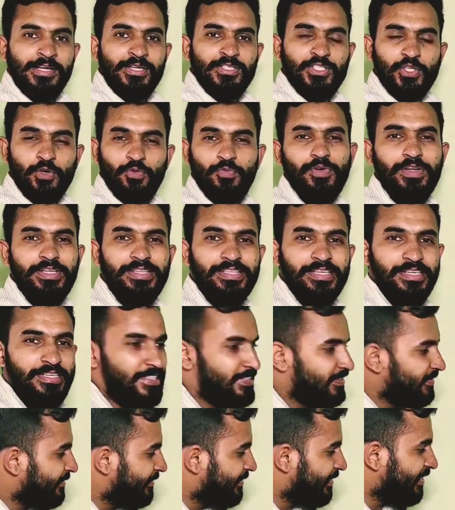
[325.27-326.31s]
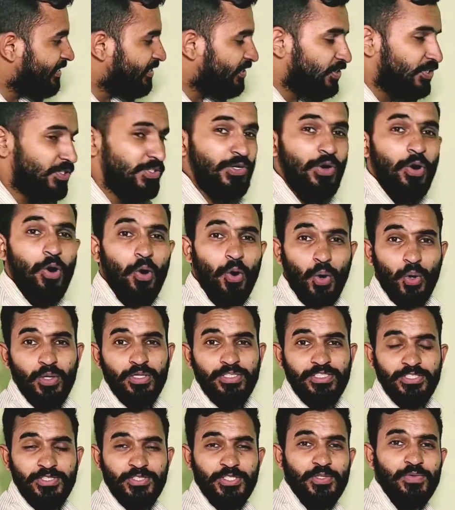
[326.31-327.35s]
So with G0 or
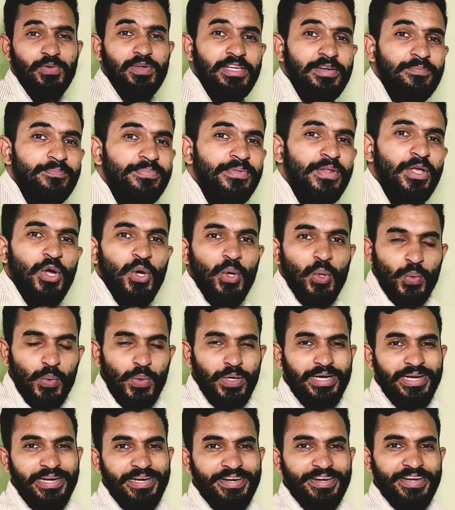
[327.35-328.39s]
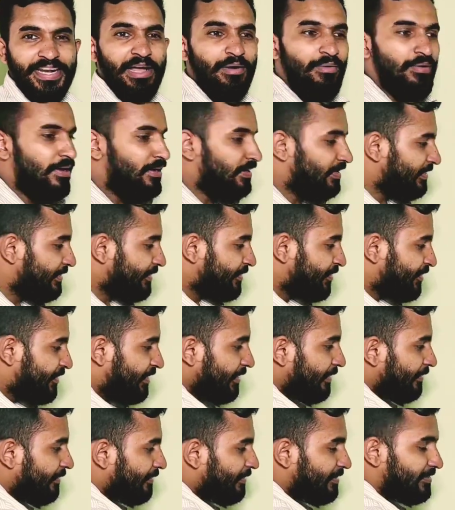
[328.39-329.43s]
G01 we can travel
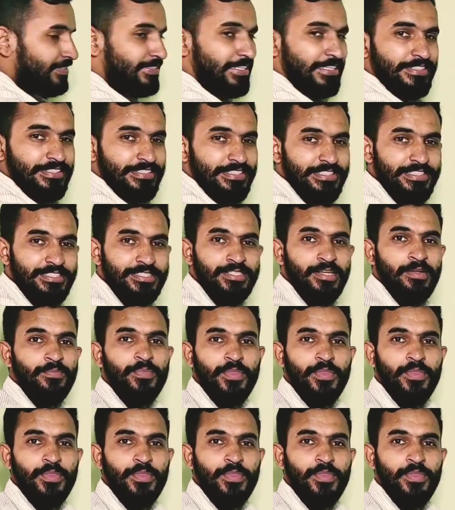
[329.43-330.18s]
straight distances,